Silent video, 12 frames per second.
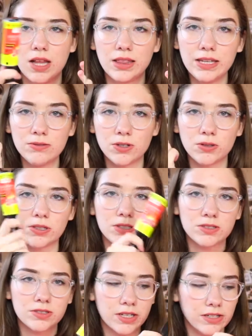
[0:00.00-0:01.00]
lint
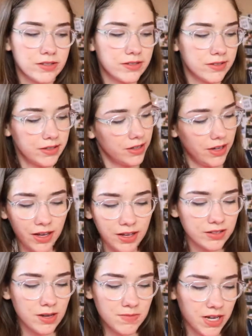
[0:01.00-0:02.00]
rollers, because
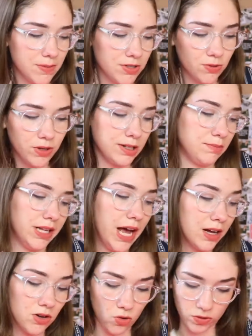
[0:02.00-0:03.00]
sometimes you're wearing
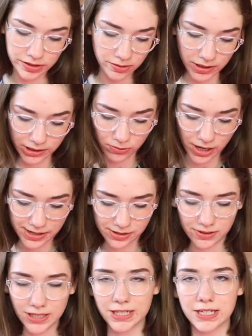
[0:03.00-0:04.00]
black or you're wearing white and
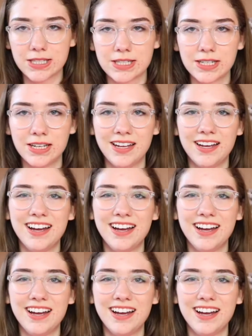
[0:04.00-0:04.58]
you need it.